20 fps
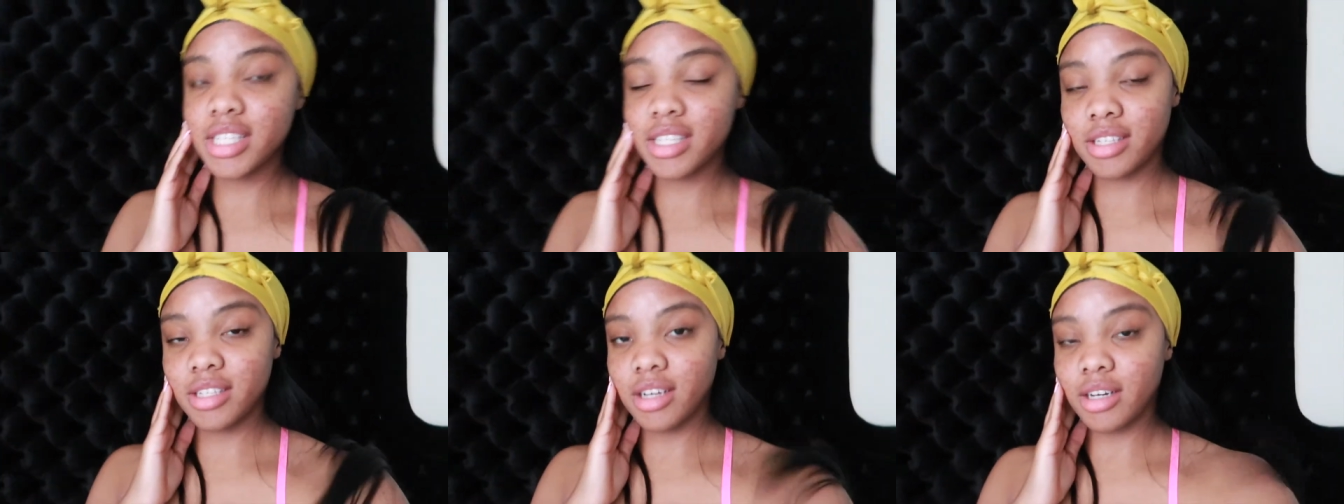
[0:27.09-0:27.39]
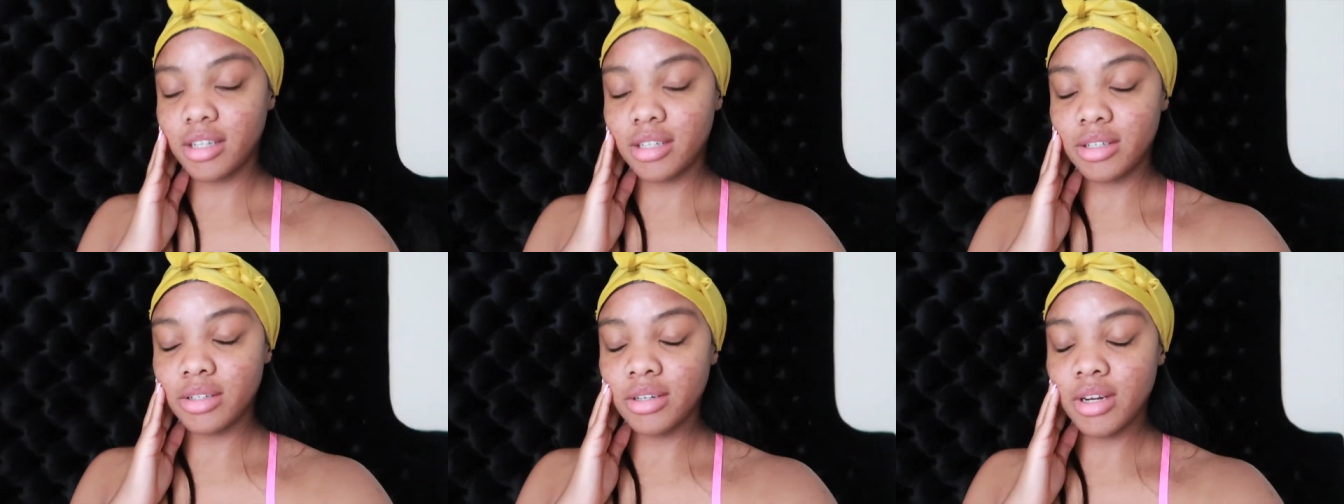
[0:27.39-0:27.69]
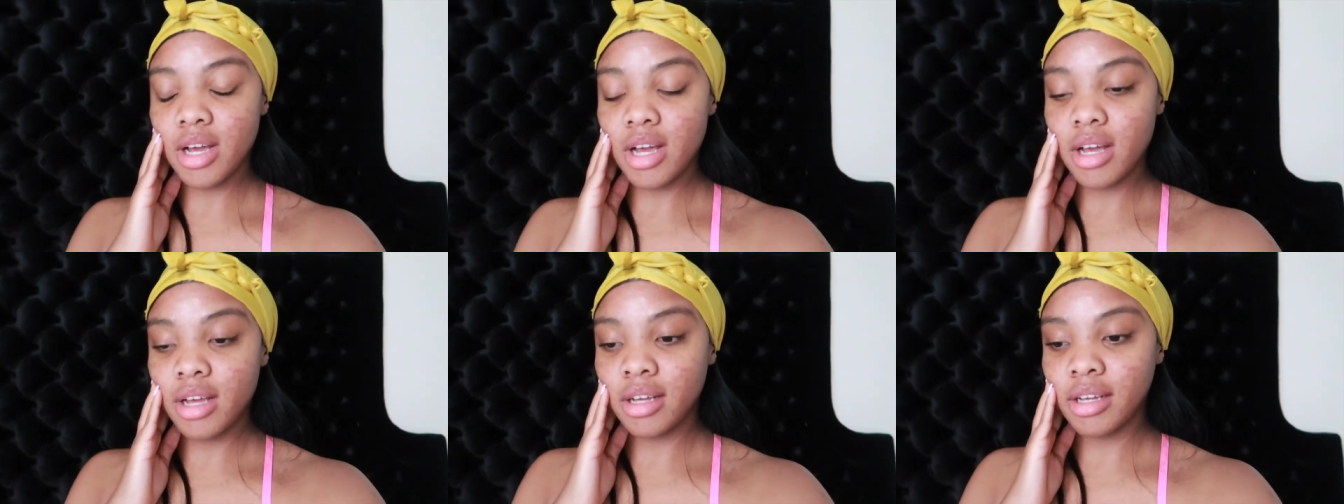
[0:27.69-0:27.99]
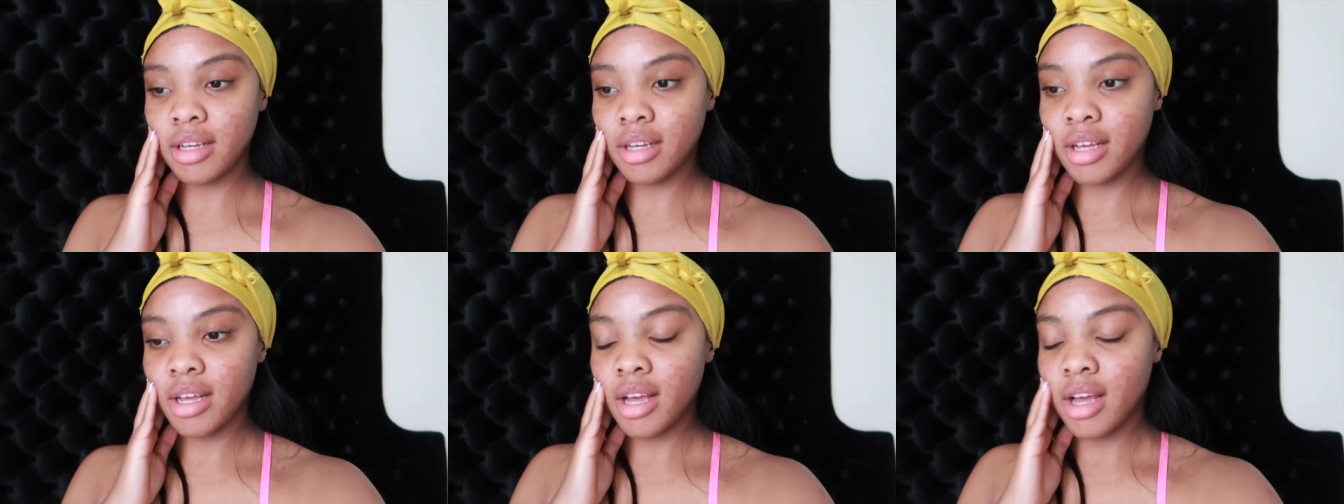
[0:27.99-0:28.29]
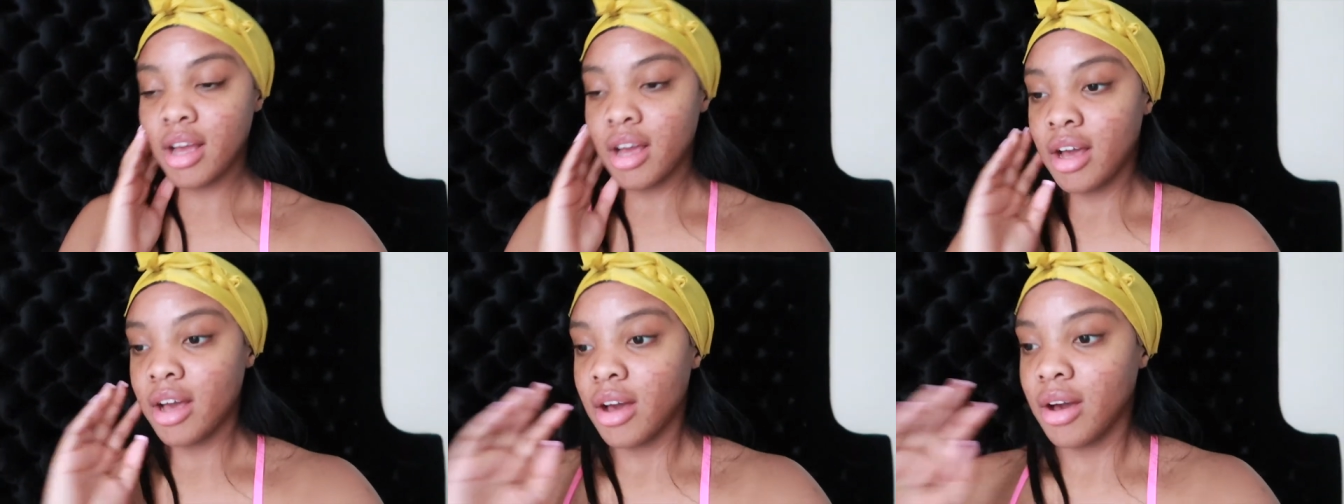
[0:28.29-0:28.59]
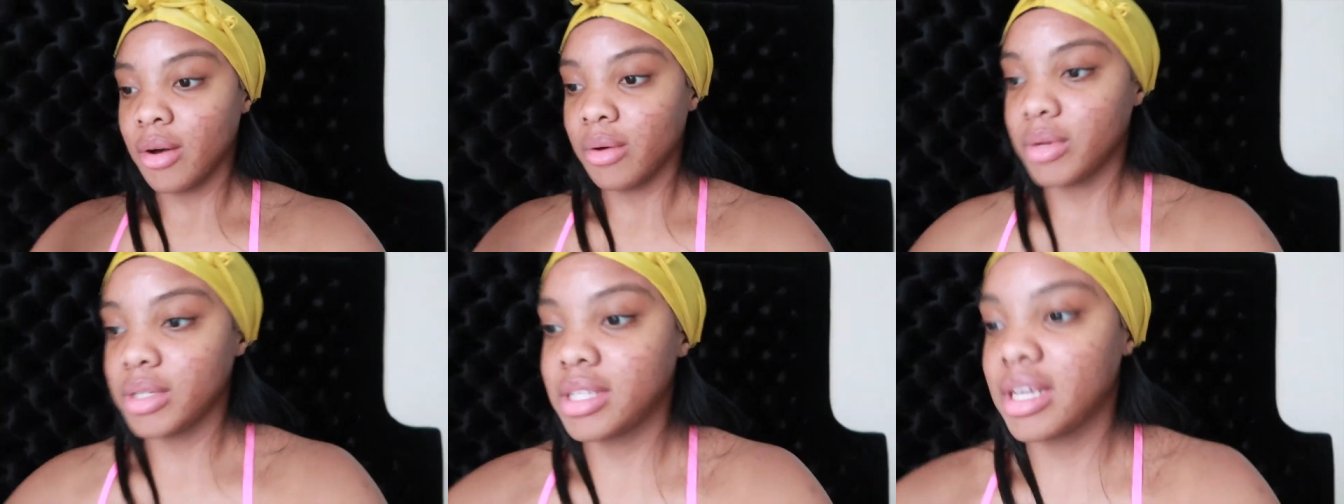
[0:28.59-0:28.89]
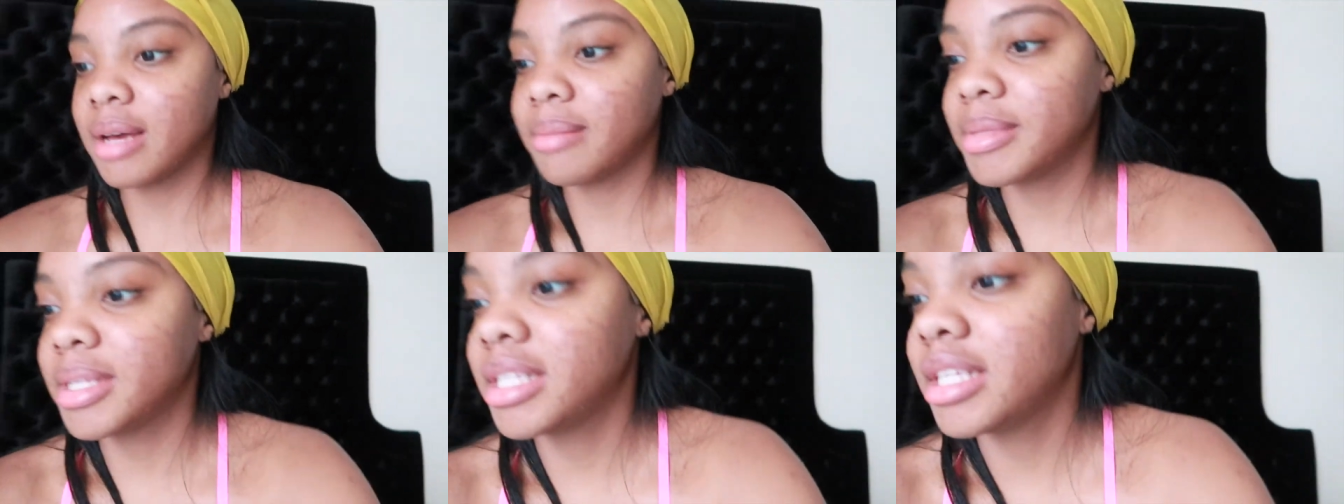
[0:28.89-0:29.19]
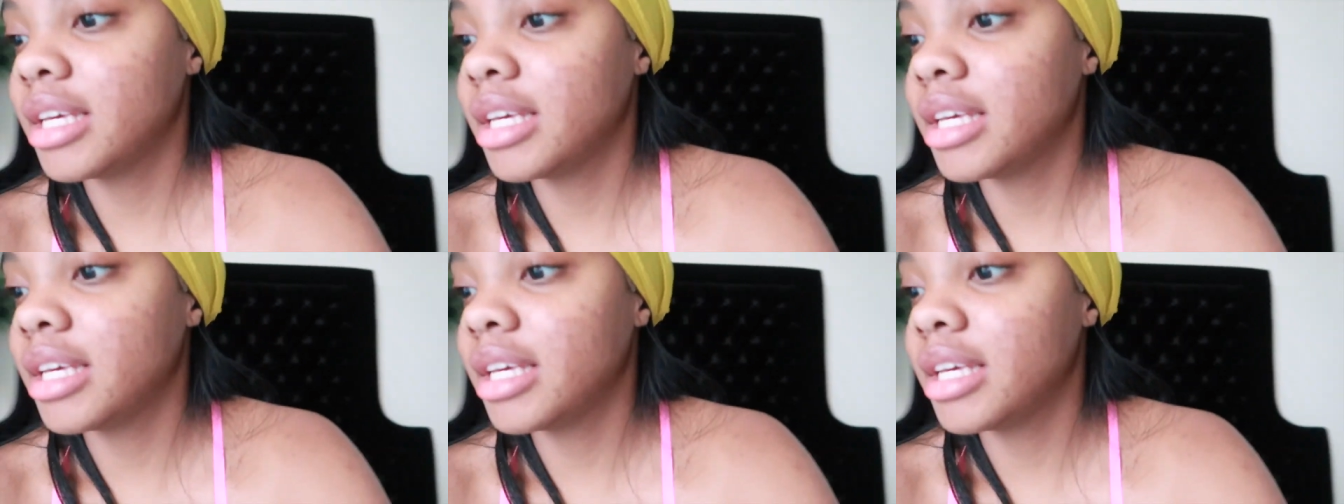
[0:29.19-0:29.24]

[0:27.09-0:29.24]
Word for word: so what time is